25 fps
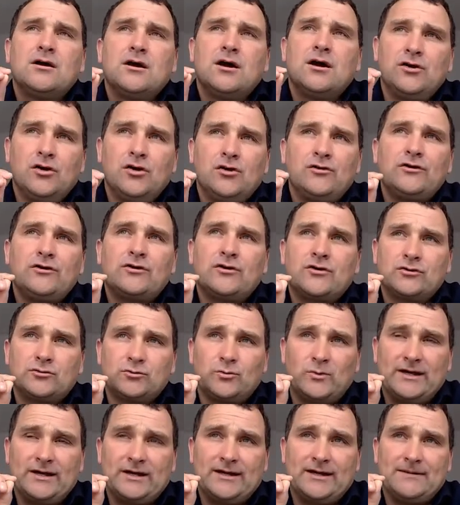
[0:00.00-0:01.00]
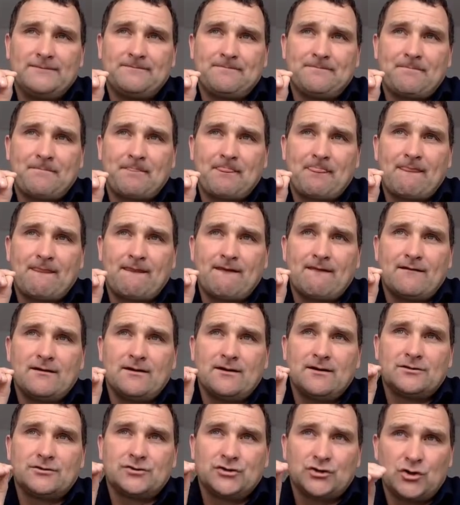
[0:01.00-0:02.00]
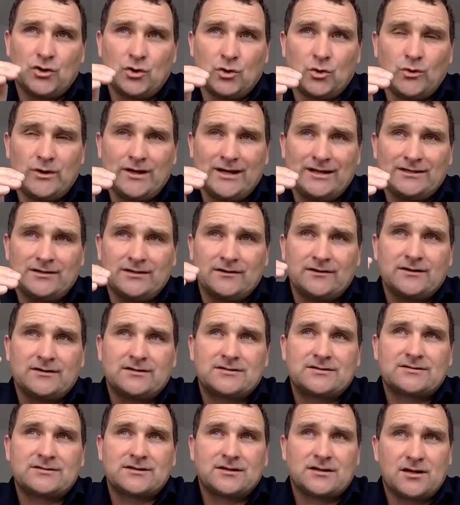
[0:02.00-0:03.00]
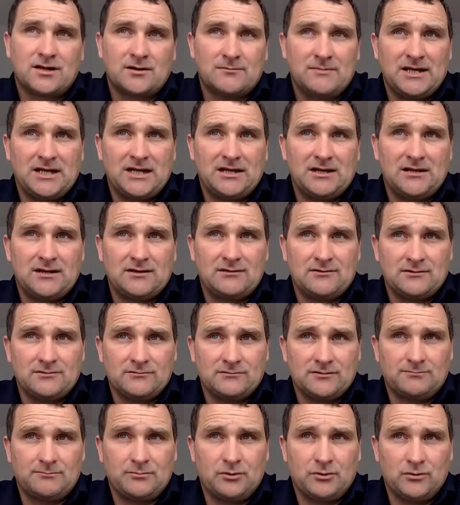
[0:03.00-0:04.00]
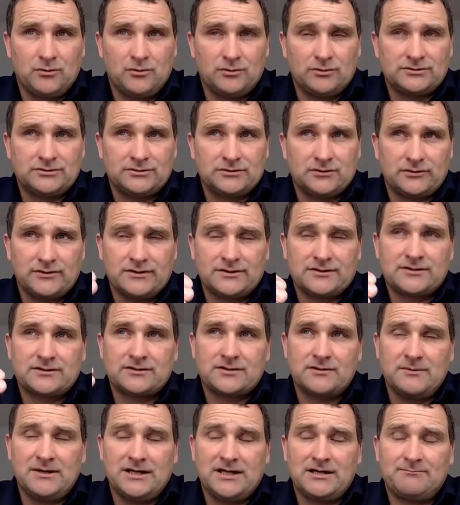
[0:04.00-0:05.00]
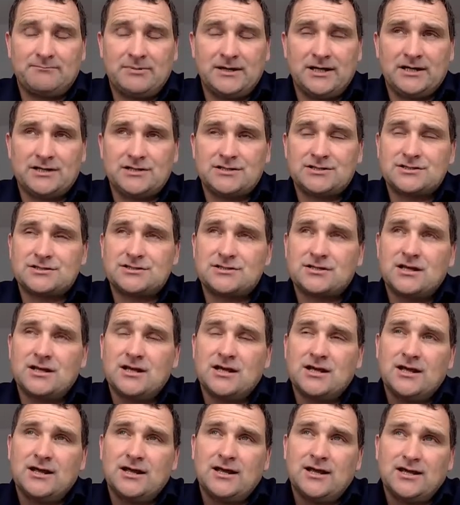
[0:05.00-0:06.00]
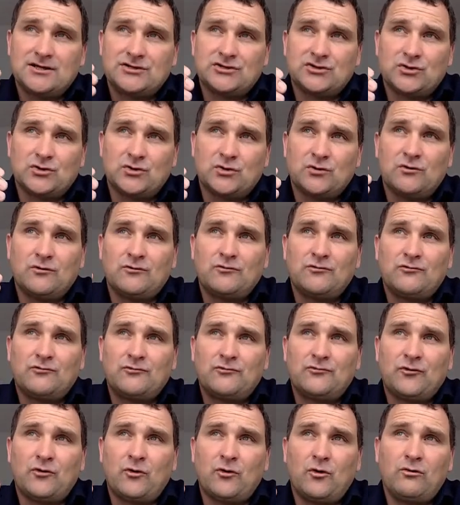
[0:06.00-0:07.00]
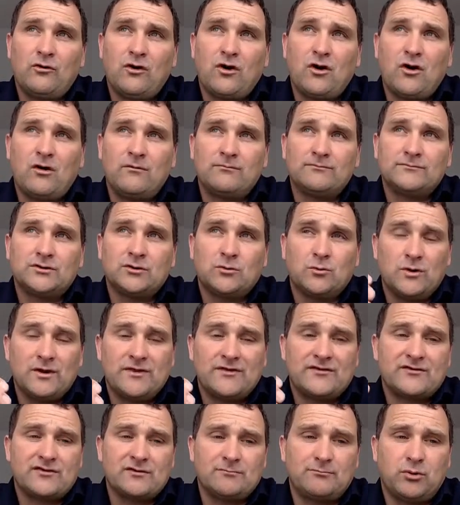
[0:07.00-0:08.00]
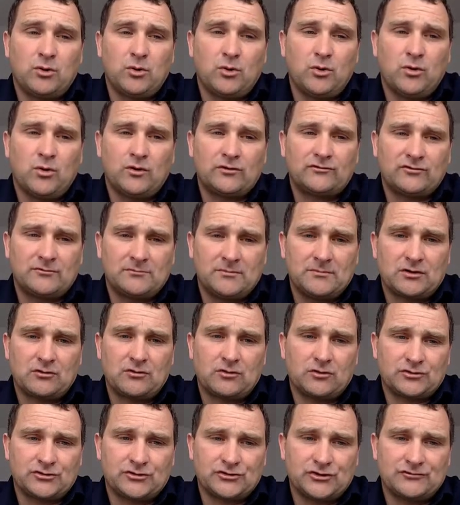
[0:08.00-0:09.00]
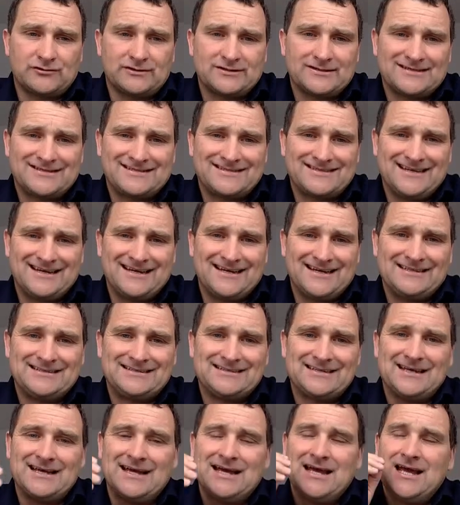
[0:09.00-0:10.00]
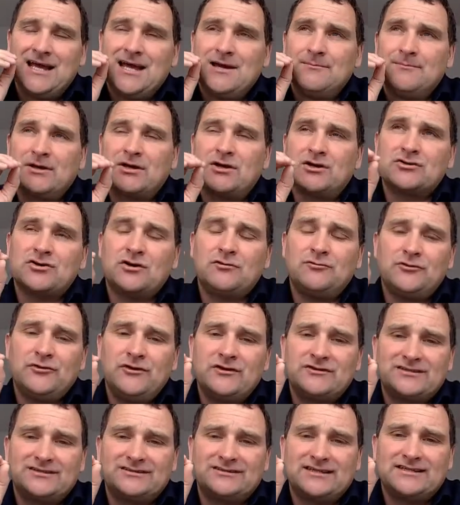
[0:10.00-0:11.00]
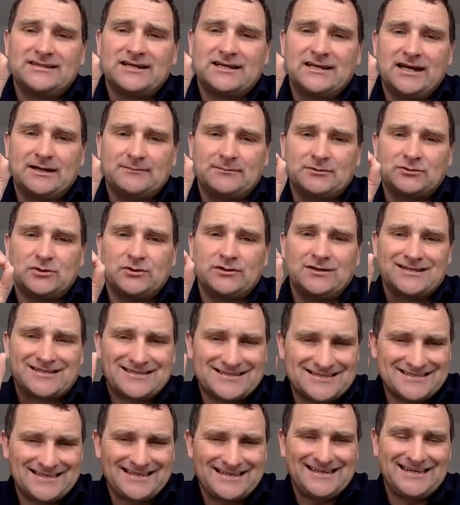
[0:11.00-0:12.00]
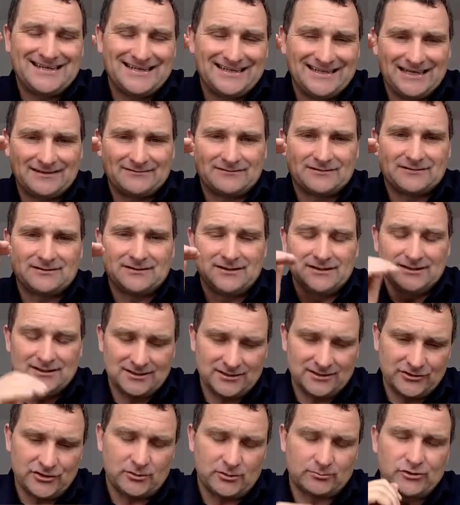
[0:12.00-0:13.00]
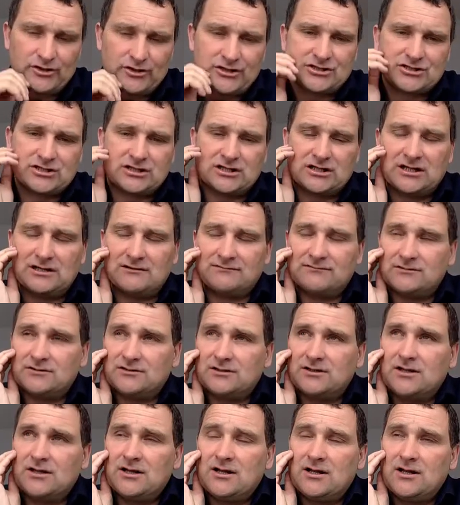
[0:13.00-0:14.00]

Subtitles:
Another good way to go into this committee report or this committee pitch is to go forearmed with support from across your estate, because often there's a disconnect between the senior level and the operational level.